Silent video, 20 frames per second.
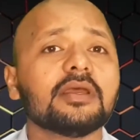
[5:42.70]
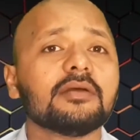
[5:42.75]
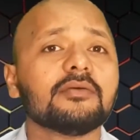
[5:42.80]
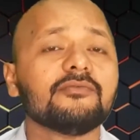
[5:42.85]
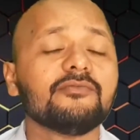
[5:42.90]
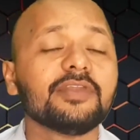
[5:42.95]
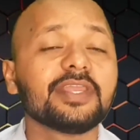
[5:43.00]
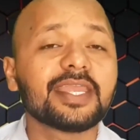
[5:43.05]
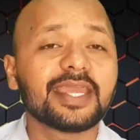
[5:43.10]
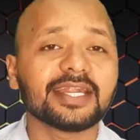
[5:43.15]

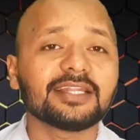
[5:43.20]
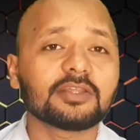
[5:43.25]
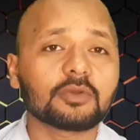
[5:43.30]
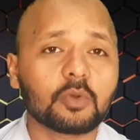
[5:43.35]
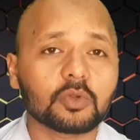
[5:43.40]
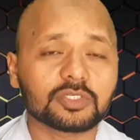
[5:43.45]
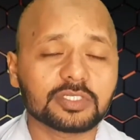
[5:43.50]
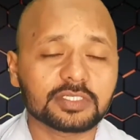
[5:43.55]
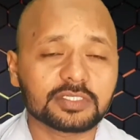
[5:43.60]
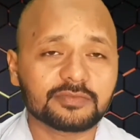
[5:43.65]
we get the
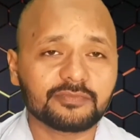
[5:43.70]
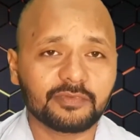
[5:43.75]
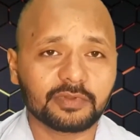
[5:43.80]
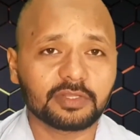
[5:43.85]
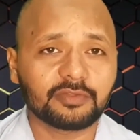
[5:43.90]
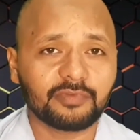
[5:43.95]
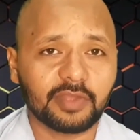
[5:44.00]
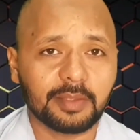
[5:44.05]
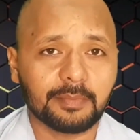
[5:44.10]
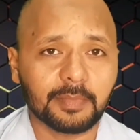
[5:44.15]
questions for
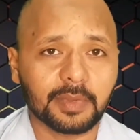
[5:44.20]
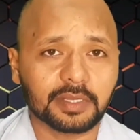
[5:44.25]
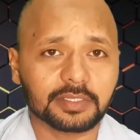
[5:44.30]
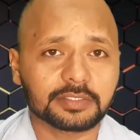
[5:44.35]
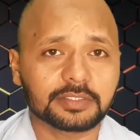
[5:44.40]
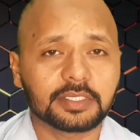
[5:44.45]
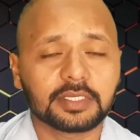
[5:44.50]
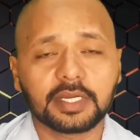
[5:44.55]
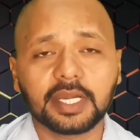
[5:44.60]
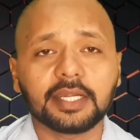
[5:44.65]
the 5
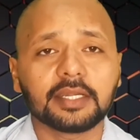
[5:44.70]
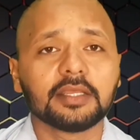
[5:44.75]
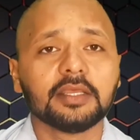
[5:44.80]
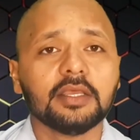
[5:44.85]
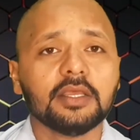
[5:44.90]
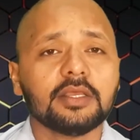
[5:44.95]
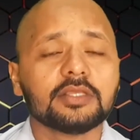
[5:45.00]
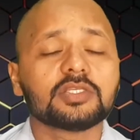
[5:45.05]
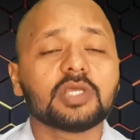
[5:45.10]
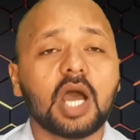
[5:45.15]
marks, right?
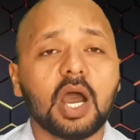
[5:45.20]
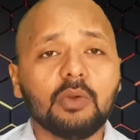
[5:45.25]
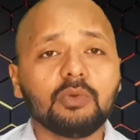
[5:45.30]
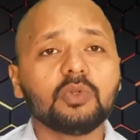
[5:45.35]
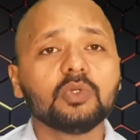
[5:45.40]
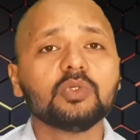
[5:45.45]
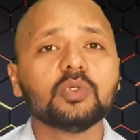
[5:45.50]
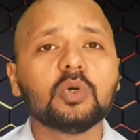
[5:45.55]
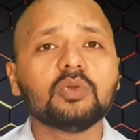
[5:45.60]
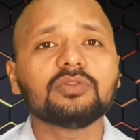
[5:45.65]
So how
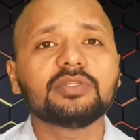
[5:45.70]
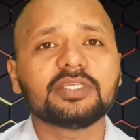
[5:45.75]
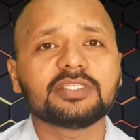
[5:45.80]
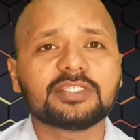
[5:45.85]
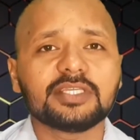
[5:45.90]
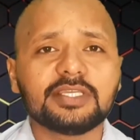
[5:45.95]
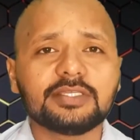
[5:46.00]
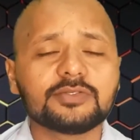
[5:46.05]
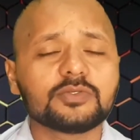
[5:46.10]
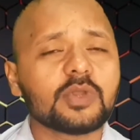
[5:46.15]
to know this
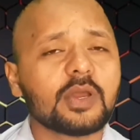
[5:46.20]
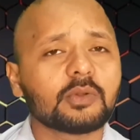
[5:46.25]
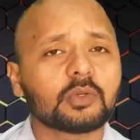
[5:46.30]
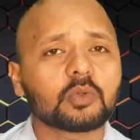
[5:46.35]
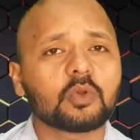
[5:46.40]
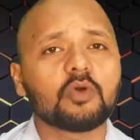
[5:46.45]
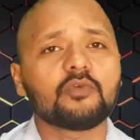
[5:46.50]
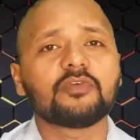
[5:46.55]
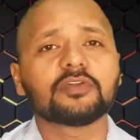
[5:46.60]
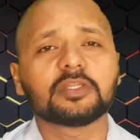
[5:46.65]
is you have to
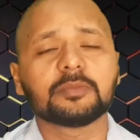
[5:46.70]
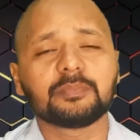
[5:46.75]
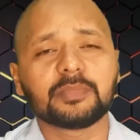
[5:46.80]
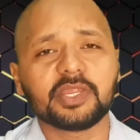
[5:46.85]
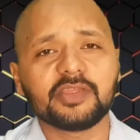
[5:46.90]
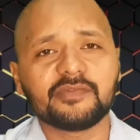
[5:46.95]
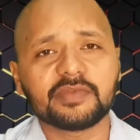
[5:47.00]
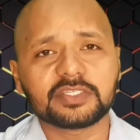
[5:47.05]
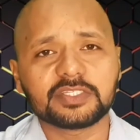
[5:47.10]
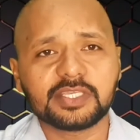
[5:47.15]
go for the
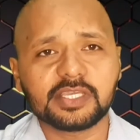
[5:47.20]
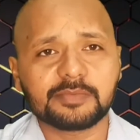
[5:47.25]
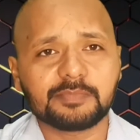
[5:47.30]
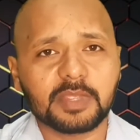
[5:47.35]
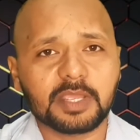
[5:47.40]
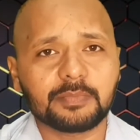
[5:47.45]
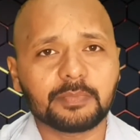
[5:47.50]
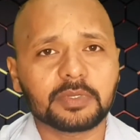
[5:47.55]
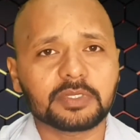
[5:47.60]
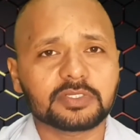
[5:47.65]
previous year
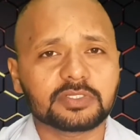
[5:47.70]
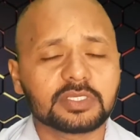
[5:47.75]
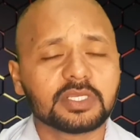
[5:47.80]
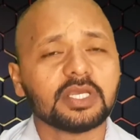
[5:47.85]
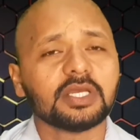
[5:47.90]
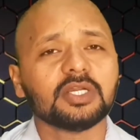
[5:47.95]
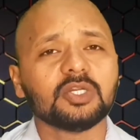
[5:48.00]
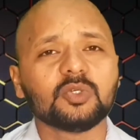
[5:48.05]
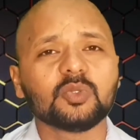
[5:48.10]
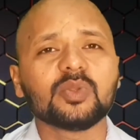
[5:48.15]
papers,
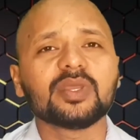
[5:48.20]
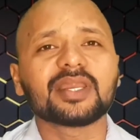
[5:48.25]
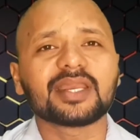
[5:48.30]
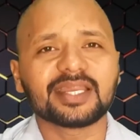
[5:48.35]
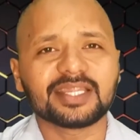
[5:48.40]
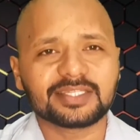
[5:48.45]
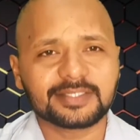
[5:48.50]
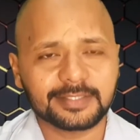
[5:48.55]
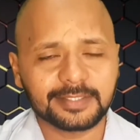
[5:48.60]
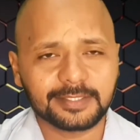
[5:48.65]
do a
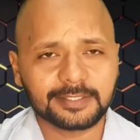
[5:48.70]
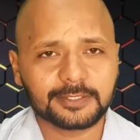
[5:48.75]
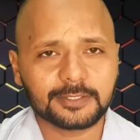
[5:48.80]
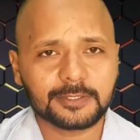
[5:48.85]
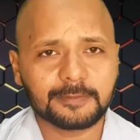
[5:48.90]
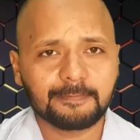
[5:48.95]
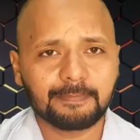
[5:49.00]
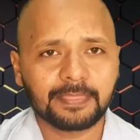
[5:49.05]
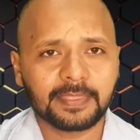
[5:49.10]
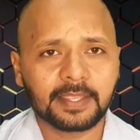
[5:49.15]
research,
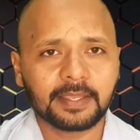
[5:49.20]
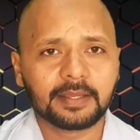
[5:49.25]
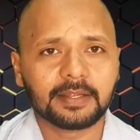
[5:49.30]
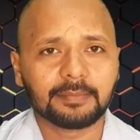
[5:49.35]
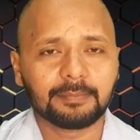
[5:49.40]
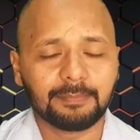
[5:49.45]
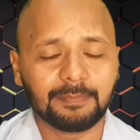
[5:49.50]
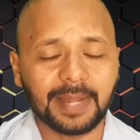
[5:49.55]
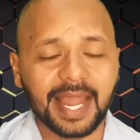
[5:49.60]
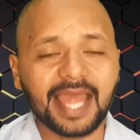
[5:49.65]

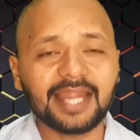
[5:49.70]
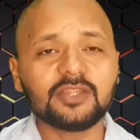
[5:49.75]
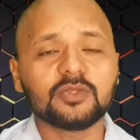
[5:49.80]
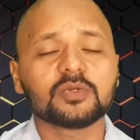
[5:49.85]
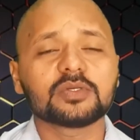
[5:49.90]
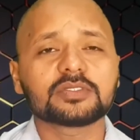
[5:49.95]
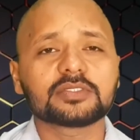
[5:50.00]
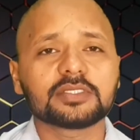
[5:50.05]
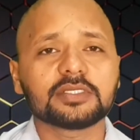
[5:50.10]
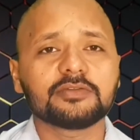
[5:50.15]
plan
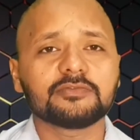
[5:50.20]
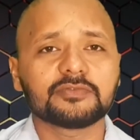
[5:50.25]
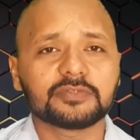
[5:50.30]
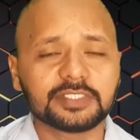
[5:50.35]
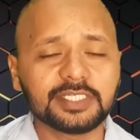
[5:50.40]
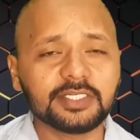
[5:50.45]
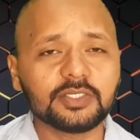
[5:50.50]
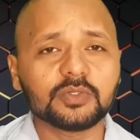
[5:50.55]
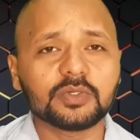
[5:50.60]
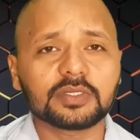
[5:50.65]
yourself,
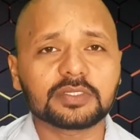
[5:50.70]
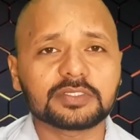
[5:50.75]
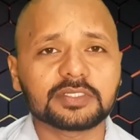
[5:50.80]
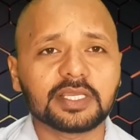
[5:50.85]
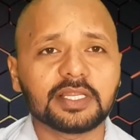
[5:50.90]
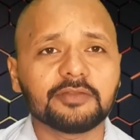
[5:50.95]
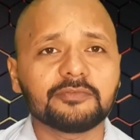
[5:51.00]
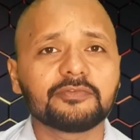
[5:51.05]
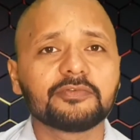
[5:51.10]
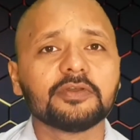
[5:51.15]
sit
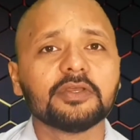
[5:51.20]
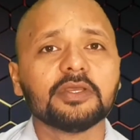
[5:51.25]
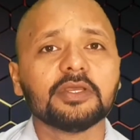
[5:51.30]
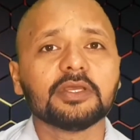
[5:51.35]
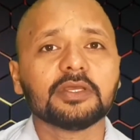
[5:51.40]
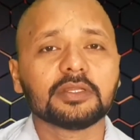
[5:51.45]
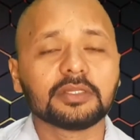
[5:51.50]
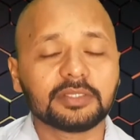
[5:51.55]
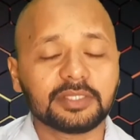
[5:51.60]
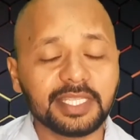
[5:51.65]
yourself,
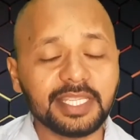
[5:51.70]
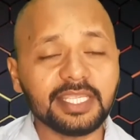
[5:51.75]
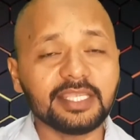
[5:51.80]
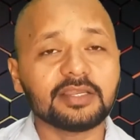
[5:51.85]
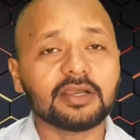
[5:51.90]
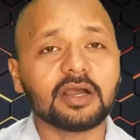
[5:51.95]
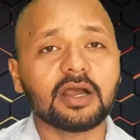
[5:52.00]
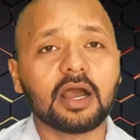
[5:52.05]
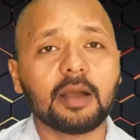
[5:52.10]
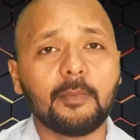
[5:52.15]

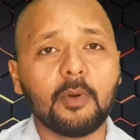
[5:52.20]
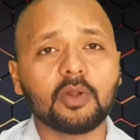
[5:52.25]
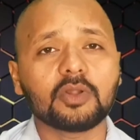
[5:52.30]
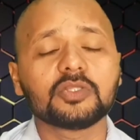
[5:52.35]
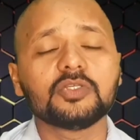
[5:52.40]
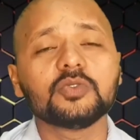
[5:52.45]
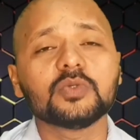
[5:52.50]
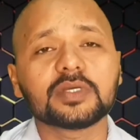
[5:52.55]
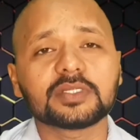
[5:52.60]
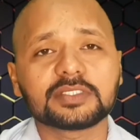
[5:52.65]
think about
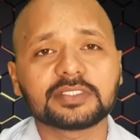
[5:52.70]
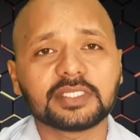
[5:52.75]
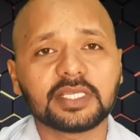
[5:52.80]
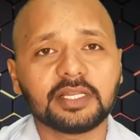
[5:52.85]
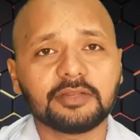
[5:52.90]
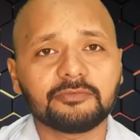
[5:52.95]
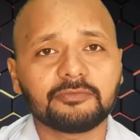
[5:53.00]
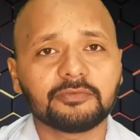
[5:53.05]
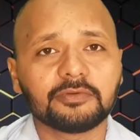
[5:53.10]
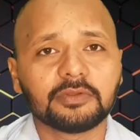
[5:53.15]

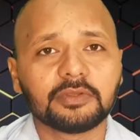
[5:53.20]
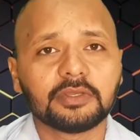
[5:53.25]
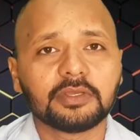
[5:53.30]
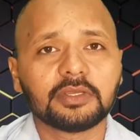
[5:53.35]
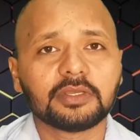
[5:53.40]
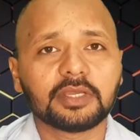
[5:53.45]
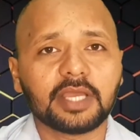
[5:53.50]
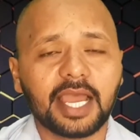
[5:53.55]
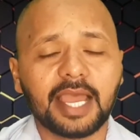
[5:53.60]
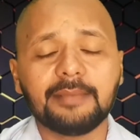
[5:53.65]
yourself.
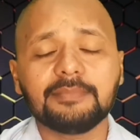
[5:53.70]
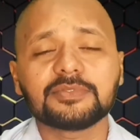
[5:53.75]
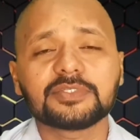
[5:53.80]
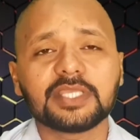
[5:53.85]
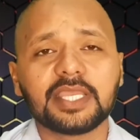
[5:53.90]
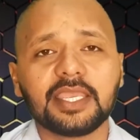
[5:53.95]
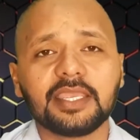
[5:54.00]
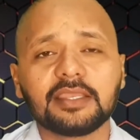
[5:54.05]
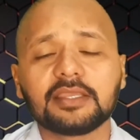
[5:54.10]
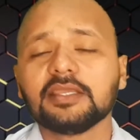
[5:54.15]
I'm
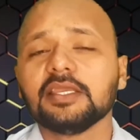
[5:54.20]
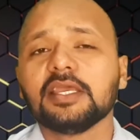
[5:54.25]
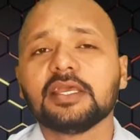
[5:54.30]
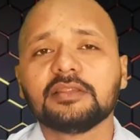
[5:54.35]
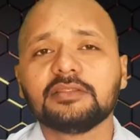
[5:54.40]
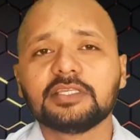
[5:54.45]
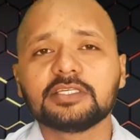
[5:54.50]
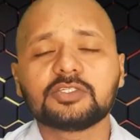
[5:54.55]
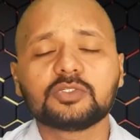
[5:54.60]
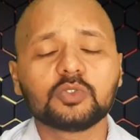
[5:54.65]
saying
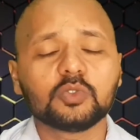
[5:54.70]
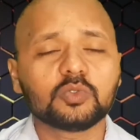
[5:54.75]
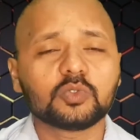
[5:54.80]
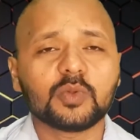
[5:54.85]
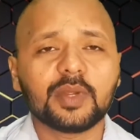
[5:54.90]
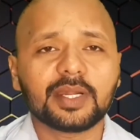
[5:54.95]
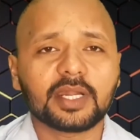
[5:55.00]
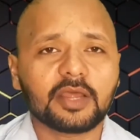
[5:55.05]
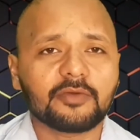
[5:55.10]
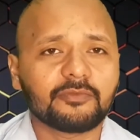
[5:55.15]
this
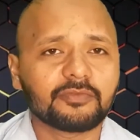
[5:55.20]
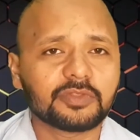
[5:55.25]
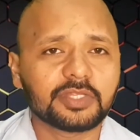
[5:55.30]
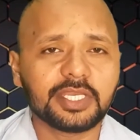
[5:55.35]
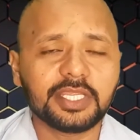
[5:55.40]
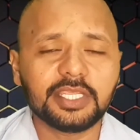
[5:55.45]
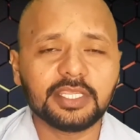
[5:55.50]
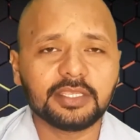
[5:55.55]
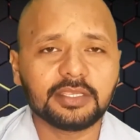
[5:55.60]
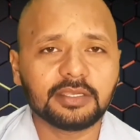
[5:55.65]
2.5,
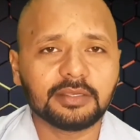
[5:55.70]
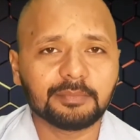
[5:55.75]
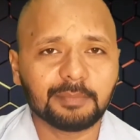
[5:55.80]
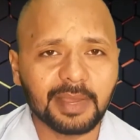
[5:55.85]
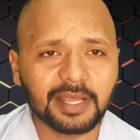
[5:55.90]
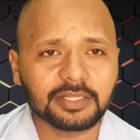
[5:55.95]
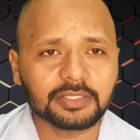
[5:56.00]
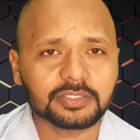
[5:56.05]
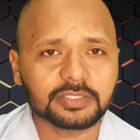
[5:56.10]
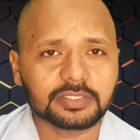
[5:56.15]
3
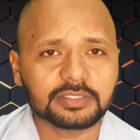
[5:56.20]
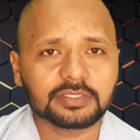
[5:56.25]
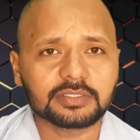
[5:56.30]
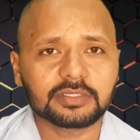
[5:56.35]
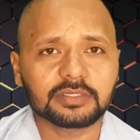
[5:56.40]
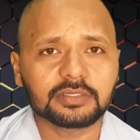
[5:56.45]
months